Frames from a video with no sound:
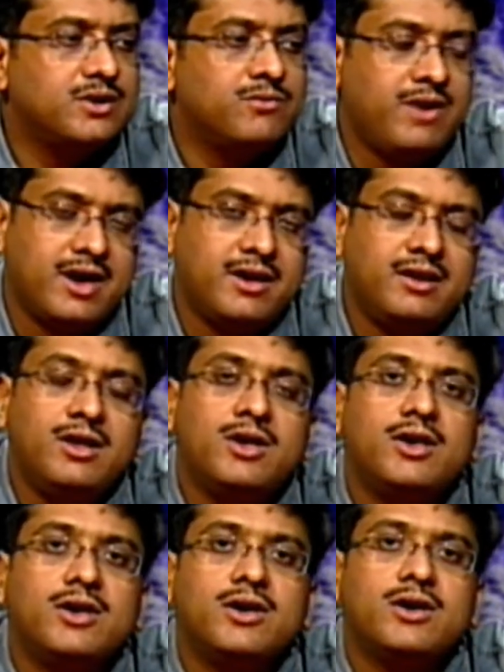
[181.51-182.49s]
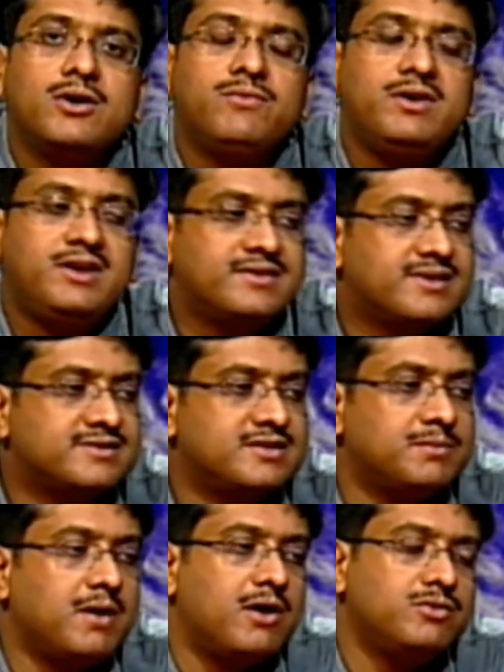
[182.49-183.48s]
where we discuss
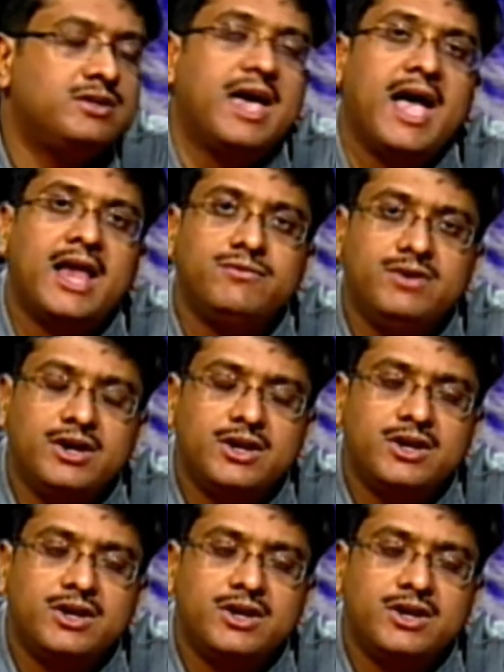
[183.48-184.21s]
about and we